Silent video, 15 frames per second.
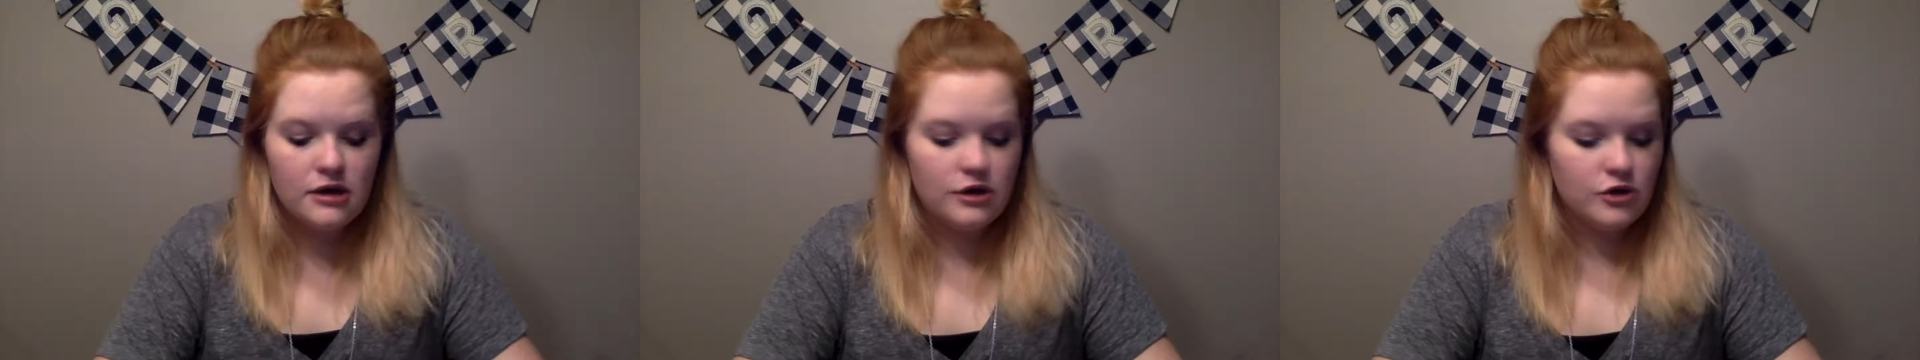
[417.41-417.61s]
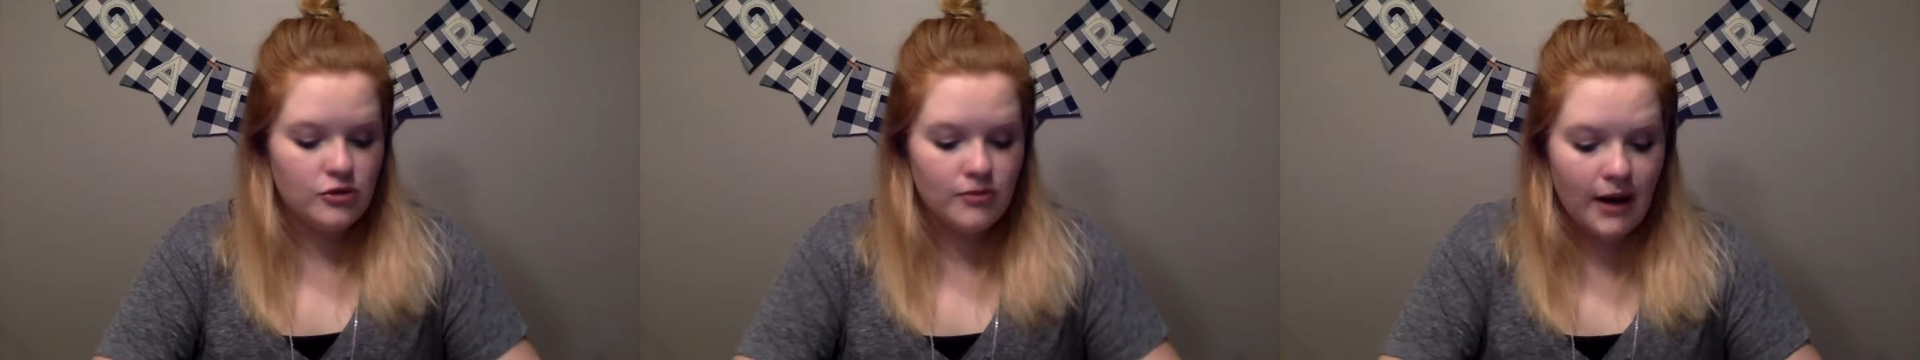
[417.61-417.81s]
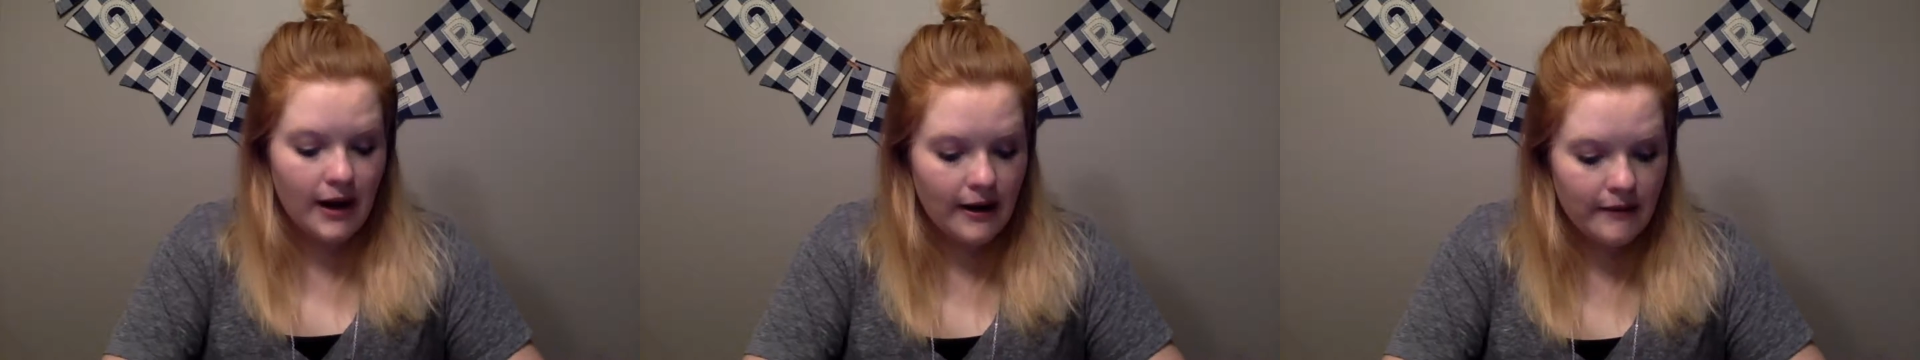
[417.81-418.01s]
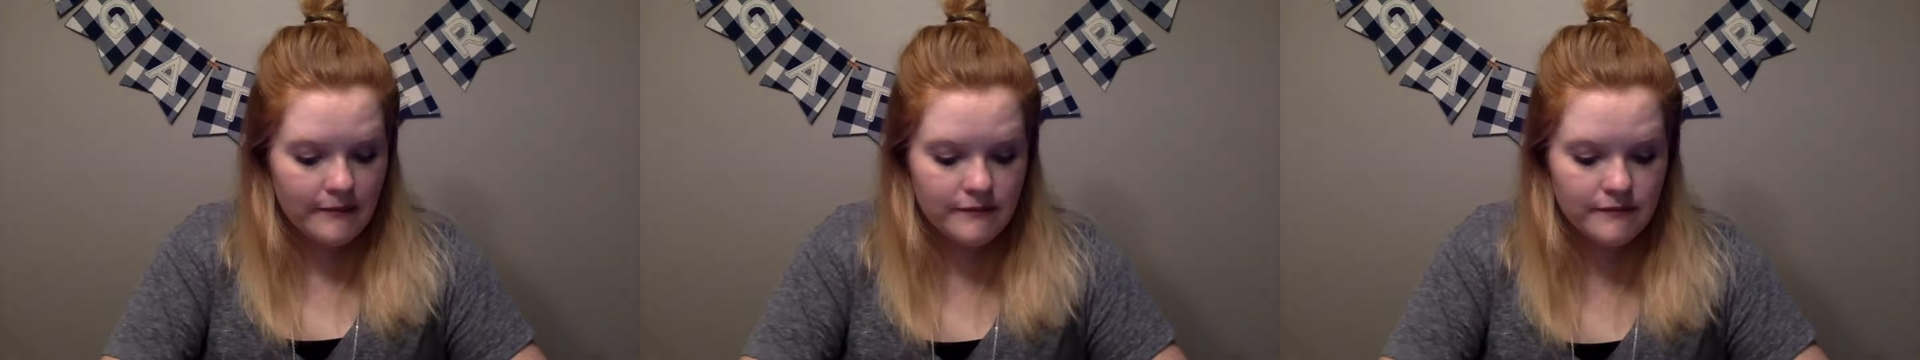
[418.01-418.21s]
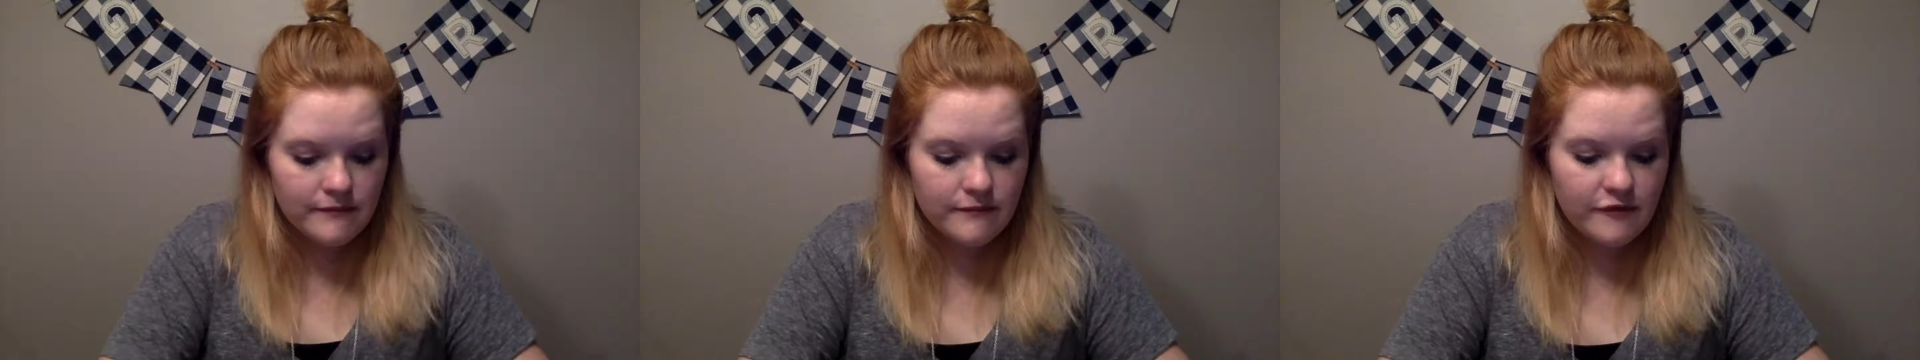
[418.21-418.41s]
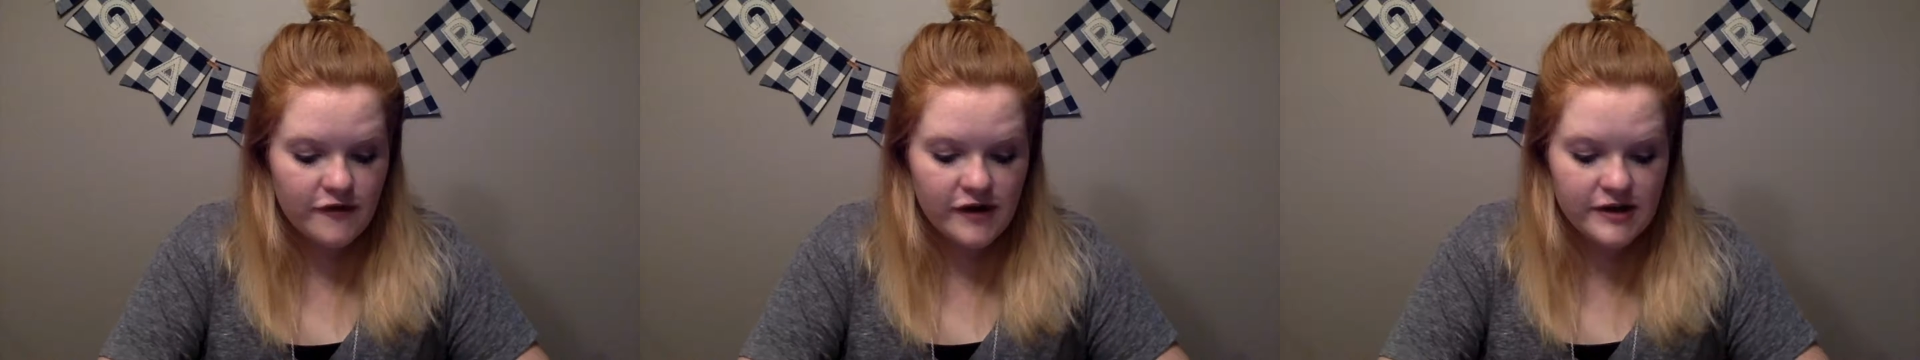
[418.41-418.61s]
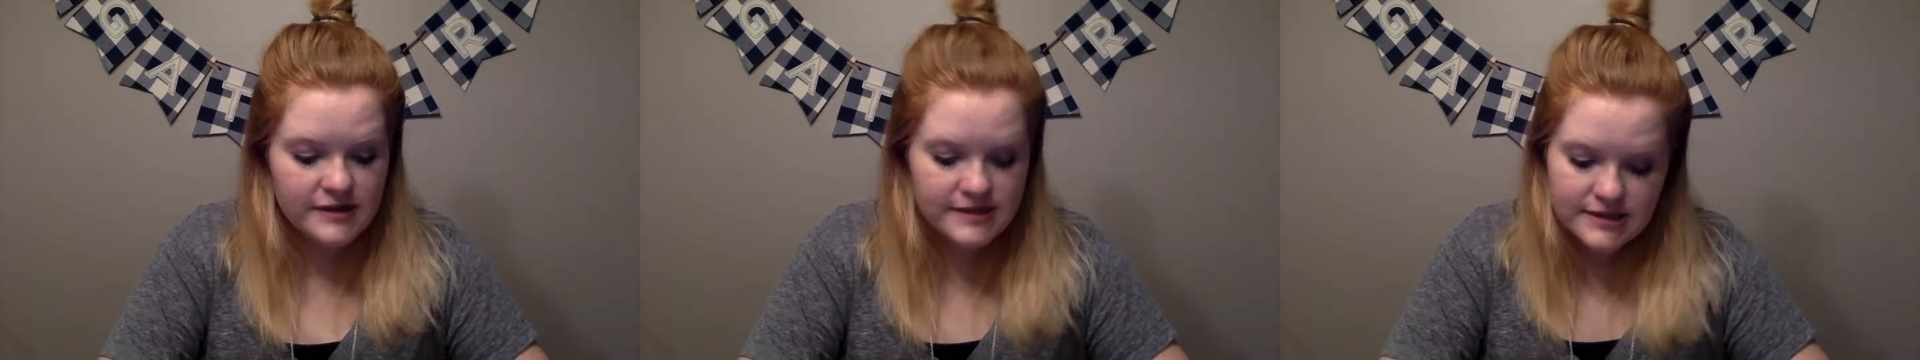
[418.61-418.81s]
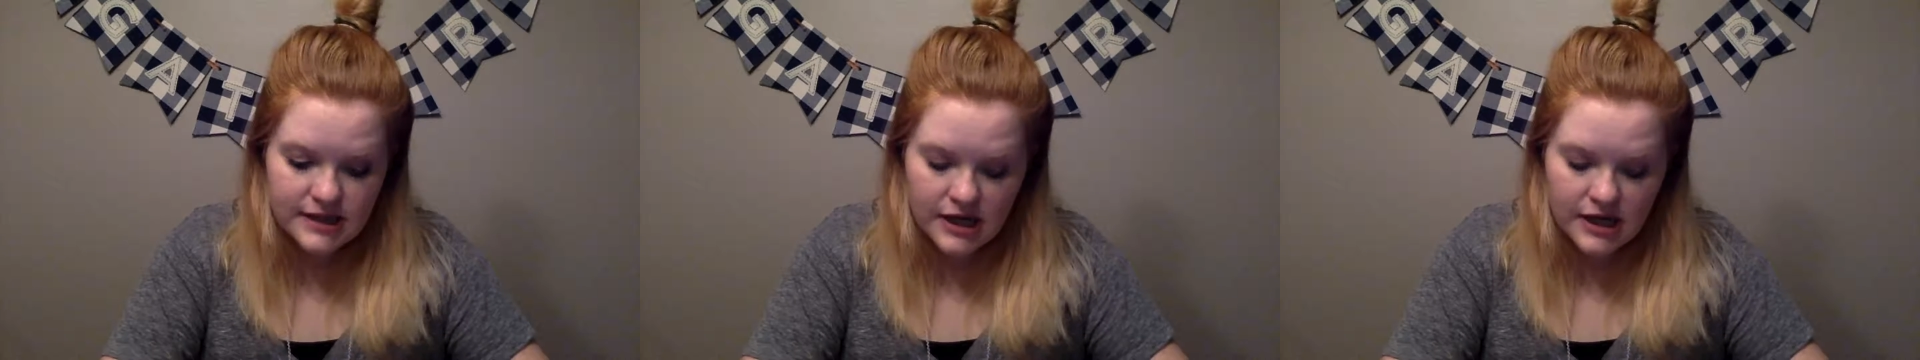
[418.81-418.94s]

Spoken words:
new mom friends